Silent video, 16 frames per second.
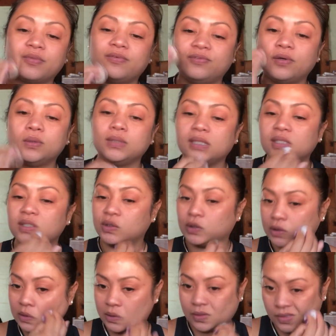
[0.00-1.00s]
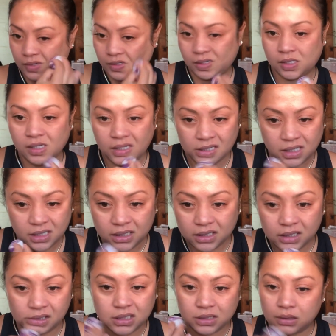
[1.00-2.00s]
foundation,
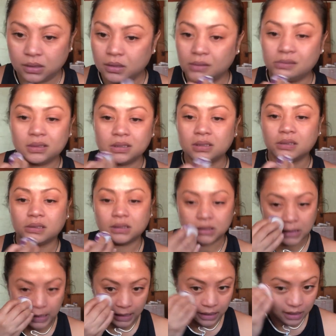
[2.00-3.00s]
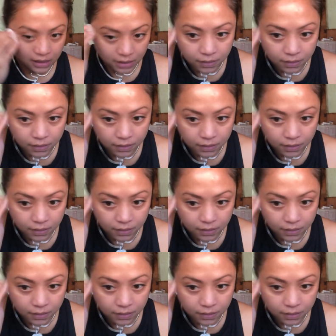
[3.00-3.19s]
because seriously.